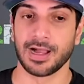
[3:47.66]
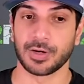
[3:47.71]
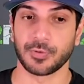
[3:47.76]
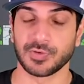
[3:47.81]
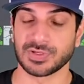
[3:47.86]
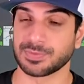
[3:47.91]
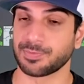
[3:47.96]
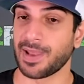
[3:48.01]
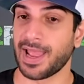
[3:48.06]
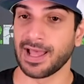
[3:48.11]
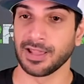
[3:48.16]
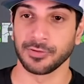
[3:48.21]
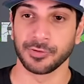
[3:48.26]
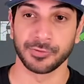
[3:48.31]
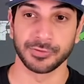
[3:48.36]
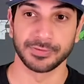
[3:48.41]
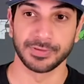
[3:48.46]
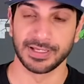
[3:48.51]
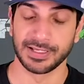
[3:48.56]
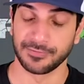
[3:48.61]
Chris
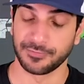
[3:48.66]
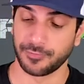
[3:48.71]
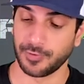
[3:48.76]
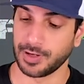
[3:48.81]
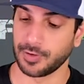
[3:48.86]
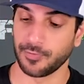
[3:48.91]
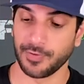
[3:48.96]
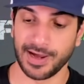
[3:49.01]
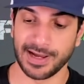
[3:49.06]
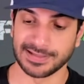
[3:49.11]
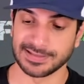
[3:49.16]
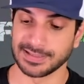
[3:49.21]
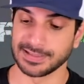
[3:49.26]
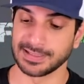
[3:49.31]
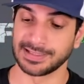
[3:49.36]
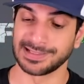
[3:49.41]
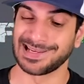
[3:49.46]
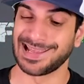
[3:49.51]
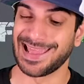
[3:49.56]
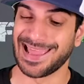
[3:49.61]
Ballard and Frank Reich did
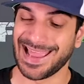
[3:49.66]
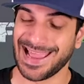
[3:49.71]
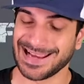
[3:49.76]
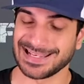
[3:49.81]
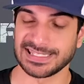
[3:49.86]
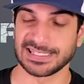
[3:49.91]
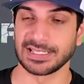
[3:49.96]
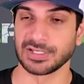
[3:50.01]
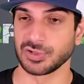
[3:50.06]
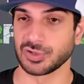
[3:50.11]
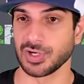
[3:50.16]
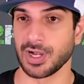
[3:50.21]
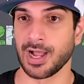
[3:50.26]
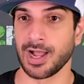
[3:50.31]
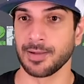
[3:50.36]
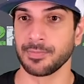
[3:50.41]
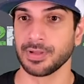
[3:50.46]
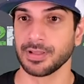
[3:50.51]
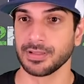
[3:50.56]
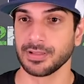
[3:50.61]
an excellent
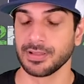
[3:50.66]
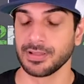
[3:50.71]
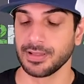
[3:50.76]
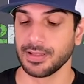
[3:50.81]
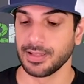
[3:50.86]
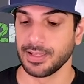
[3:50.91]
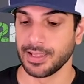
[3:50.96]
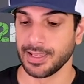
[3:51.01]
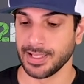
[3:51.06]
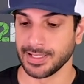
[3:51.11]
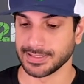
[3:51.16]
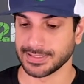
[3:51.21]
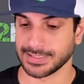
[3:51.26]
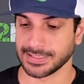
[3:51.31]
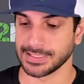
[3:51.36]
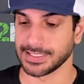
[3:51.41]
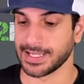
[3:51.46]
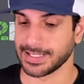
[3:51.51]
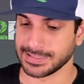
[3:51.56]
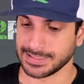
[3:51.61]
job in
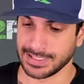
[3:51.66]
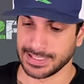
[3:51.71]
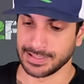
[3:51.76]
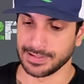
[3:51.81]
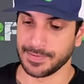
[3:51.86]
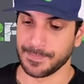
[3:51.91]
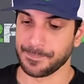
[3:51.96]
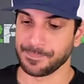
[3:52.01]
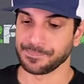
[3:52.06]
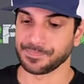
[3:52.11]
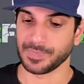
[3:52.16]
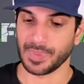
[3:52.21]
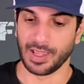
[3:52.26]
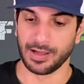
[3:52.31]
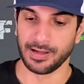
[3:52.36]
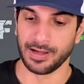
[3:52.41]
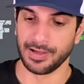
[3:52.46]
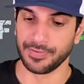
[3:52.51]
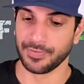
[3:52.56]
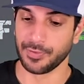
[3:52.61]
selecting
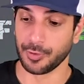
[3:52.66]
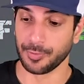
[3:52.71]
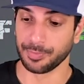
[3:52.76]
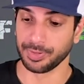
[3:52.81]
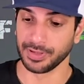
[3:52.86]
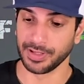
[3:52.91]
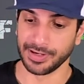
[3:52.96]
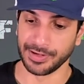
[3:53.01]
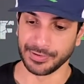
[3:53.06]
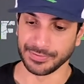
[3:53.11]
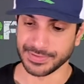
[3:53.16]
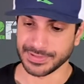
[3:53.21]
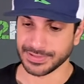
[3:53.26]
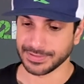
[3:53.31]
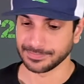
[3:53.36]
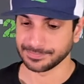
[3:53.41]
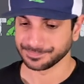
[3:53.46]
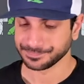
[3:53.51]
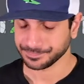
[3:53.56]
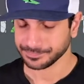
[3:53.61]
their players.
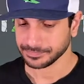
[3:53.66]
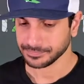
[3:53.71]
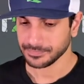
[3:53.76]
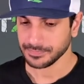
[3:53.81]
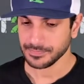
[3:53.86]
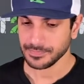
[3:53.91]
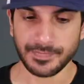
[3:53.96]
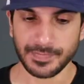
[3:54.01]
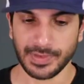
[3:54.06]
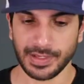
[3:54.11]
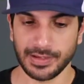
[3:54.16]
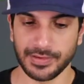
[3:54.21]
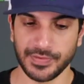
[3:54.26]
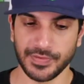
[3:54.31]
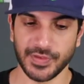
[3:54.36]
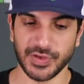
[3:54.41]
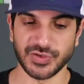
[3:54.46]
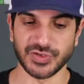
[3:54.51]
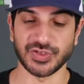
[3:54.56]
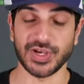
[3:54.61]

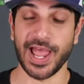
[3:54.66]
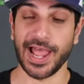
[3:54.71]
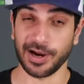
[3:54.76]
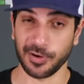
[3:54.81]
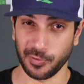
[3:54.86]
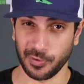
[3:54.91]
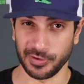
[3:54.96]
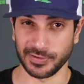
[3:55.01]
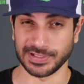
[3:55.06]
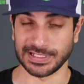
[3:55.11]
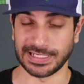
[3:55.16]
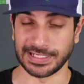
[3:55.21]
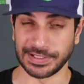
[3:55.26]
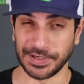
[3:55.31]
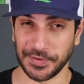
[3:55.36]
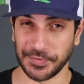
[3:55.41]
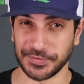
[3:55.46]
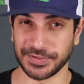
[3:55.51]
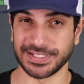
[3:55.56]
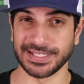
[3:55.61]
The Jaguars,
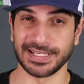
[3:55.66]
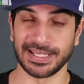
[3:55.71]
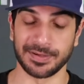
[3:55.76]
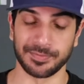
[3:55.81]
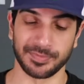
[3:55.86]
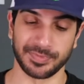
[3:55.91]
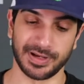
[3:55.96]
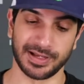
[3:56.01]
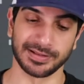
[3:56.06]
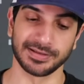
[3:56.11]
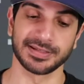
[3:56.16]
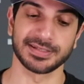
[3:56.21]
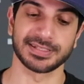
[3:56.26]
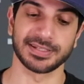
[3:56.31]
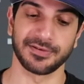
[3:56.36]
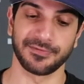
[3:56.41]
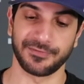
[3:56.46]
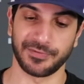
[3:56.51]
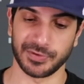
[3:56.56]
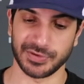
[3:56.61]
another team, at least
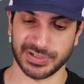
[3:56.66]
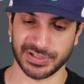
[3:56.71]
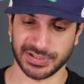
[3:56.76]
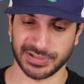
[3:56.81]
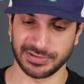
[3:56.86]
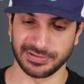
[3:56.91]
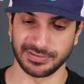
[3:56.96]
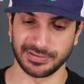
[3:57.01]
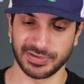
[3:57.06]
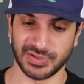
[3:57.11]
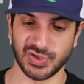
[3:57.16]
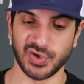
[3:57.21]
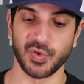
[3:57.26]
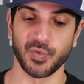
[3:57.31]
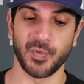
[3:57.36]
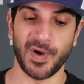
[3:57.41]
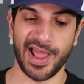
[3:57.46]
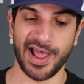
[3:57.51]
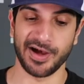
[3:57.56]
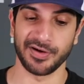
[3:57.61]
in the first two
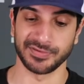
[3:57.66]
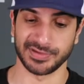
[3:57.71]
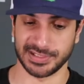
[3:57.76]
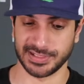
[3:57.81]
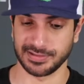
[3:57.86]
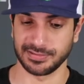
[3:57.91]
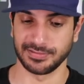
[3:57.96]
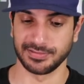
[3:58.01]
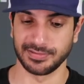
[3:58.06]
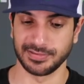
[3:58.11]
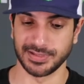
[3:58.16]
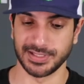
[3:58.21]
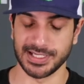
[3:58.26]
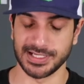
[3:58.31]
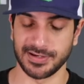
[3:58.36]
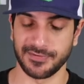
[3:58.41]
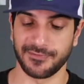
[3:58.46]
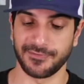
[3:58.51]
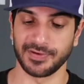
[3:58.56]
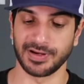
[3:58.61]
rounds,
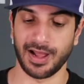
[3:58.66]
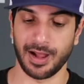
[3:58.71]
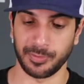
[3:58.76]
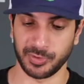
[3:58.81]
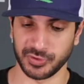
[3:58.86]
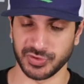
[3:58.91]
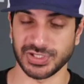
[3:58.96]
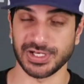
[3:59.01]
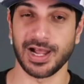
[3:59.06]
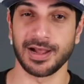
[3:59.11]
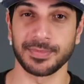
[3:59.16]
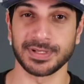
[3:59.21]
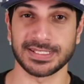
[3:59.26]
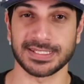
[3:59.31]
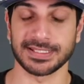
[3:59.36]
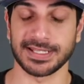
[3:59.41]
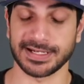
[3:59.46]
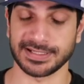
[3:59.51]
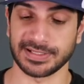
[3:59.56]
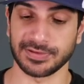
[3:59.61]
did a phenomenal job in
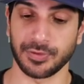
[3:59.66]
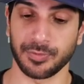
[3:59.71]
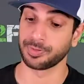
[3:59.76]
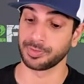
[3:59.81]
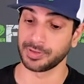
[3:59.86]
selecting their